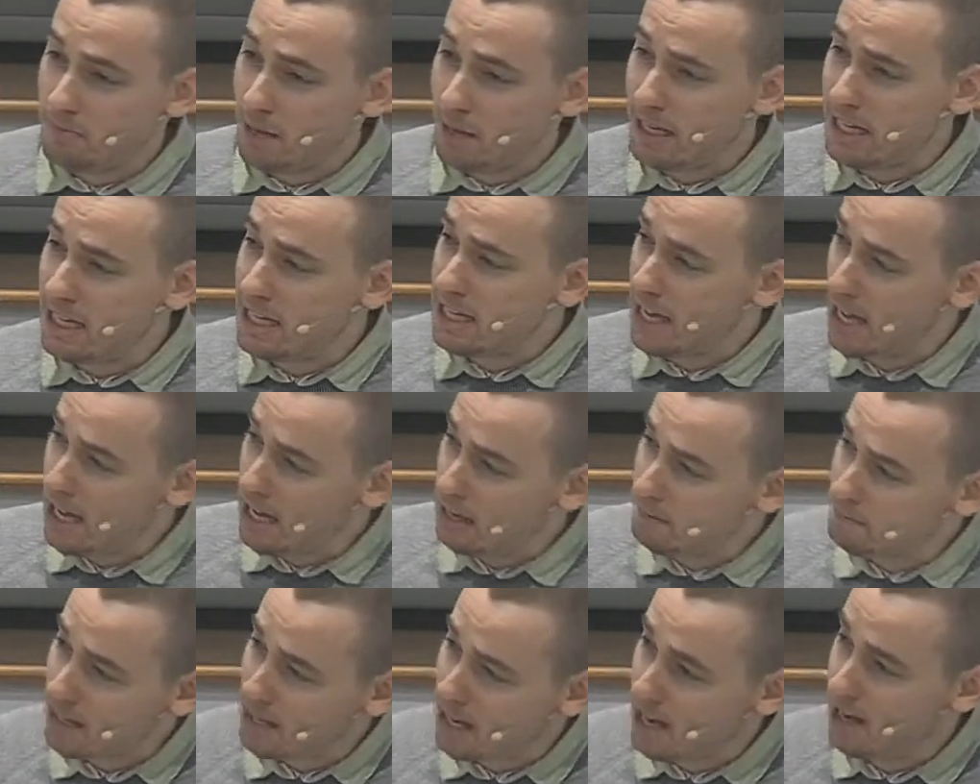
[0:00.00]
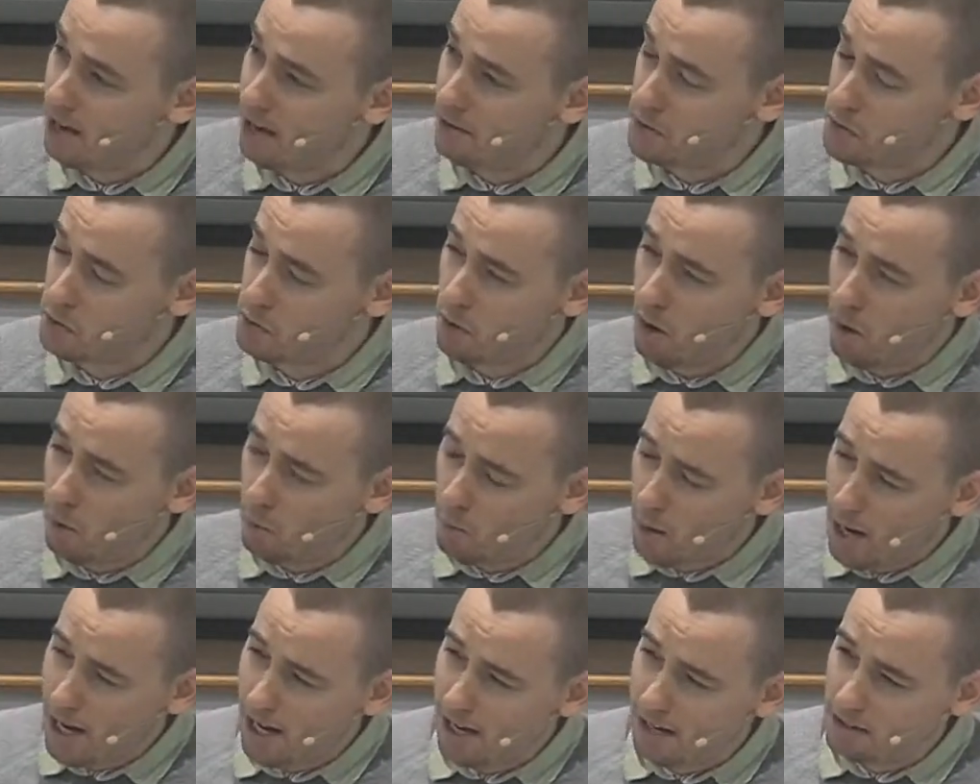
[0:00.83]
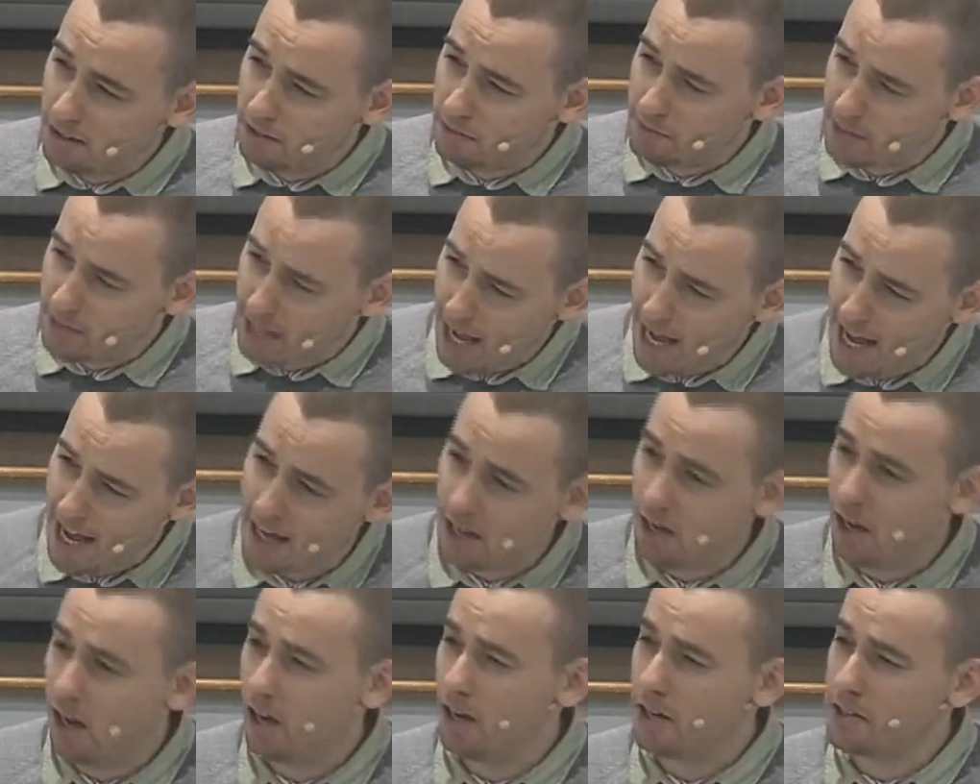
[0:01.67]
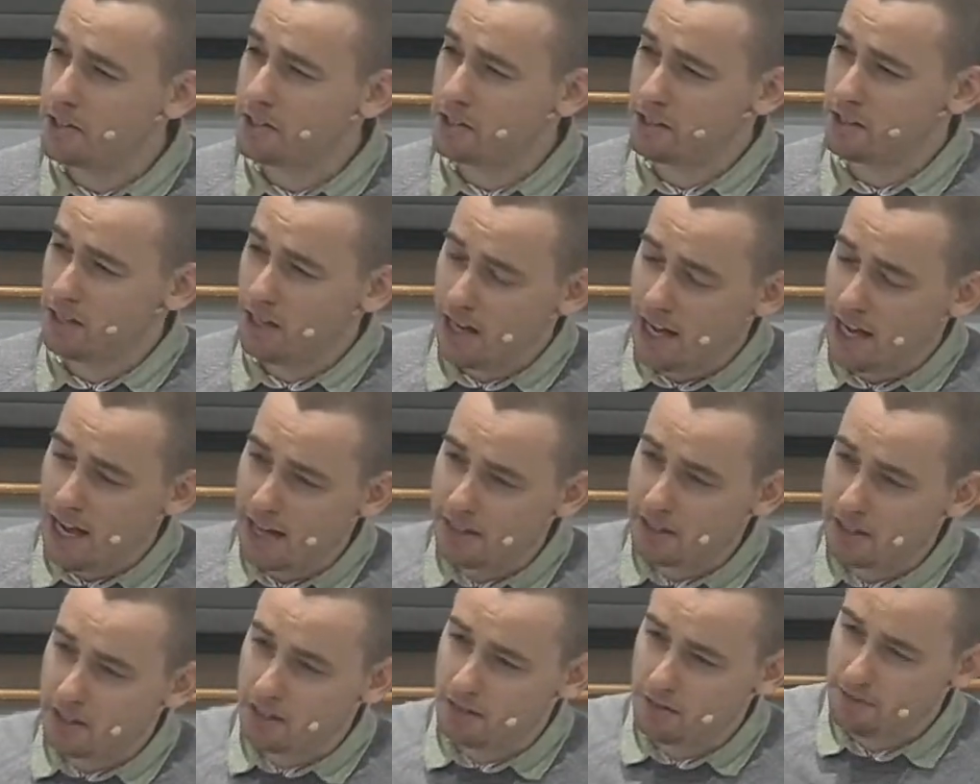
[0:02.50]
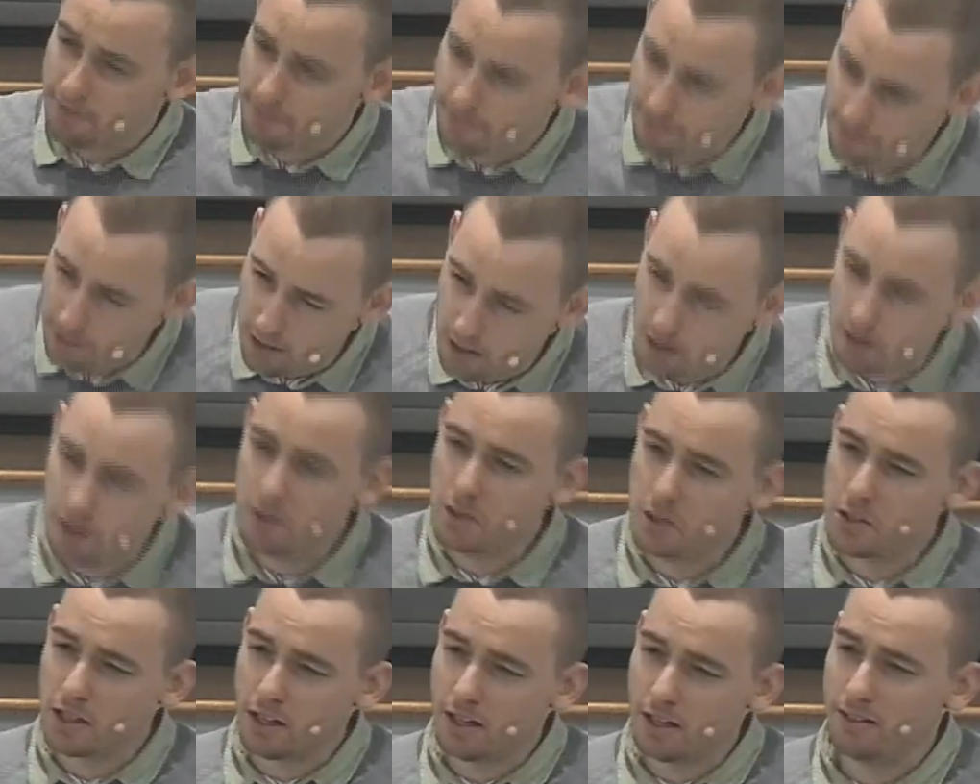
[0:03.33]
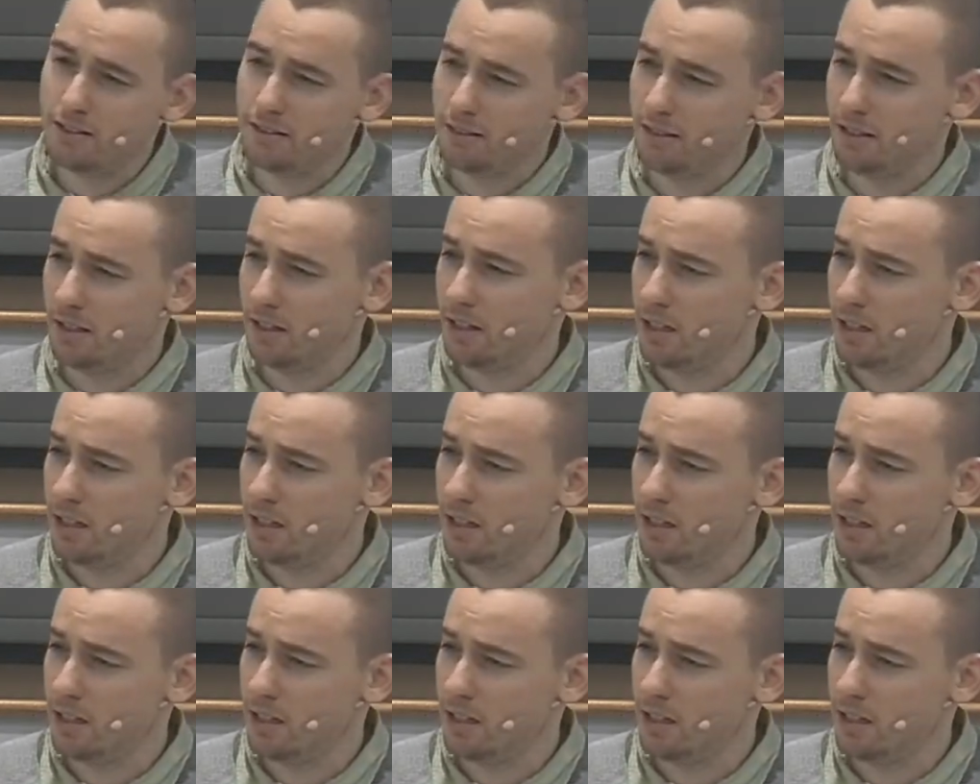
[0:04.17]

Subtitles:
And he came down to our world of chaos and confusion.